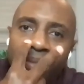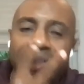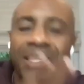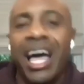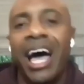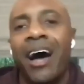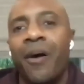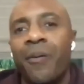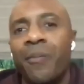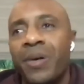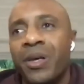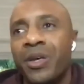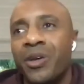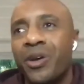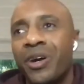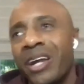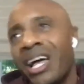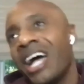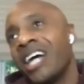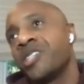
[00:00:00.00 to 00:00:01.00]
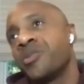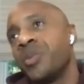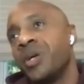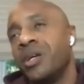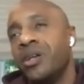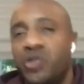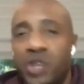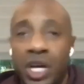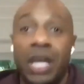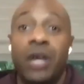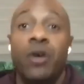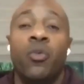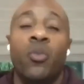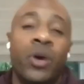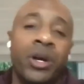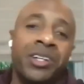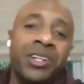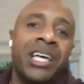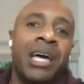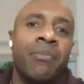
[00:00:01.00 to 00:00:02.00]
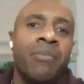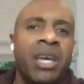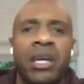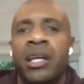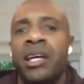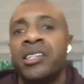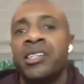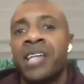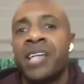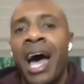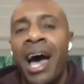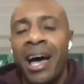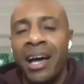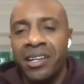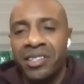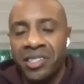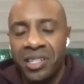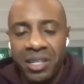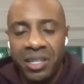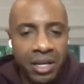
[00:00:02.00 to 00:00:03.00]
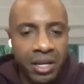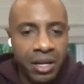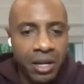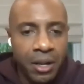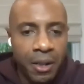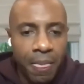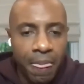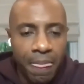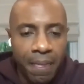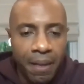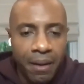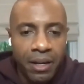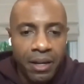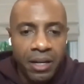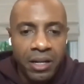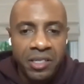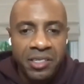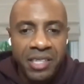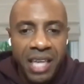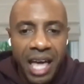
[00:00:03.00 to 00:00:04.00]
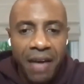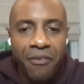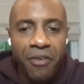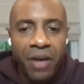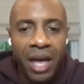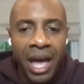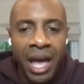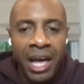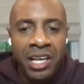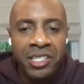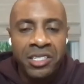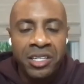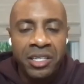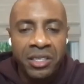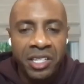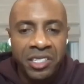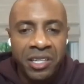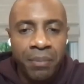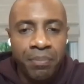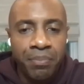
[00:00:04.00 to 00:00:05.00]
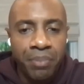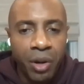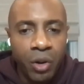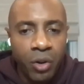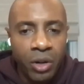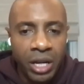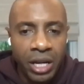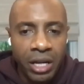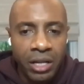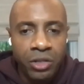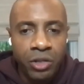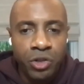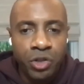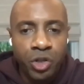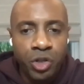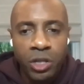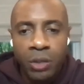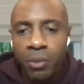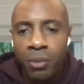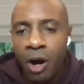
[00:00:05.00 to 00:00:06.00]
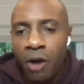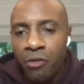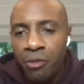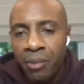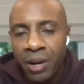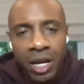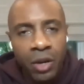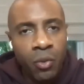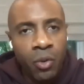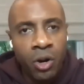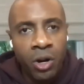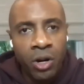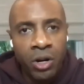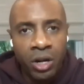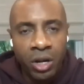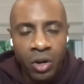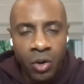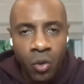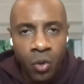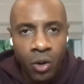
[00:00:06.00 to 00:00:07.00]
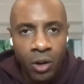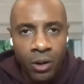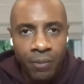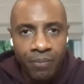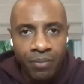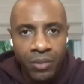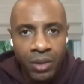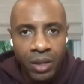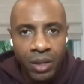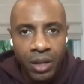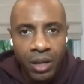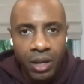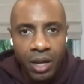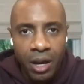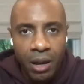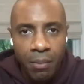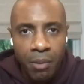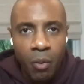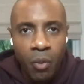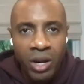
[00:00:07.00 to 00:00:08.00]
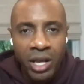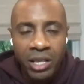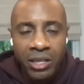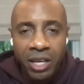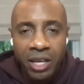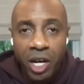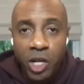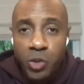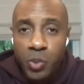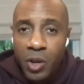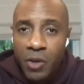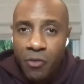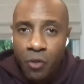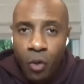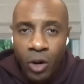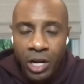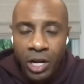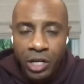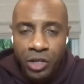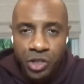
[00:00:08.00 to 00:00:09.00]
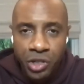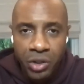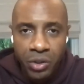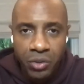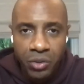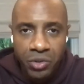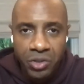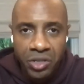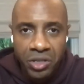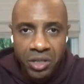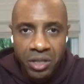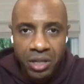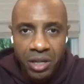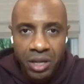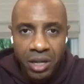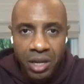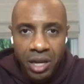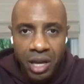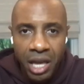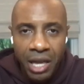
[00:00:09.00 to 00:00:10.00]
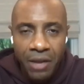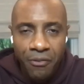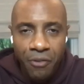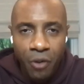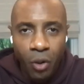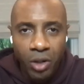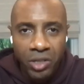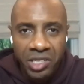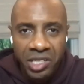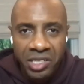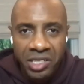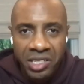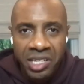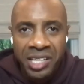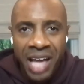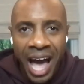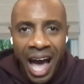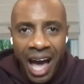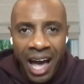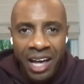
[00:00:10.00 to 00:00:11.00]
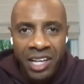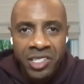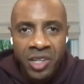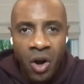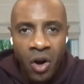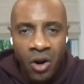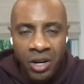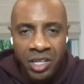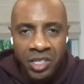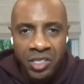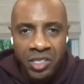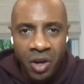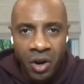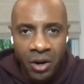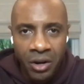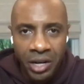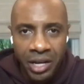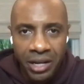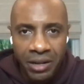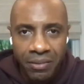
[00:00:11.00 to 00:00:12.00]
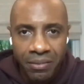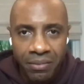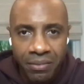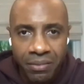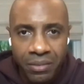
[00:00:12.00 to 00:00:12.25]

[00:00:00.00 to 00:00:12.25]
Now, you're going to ask me, Jay, what does that mean? His eyes. Steph has this ability to shoot the ball from anywhere on the court. But what he does before he shoots, he focuses his eyes on his target.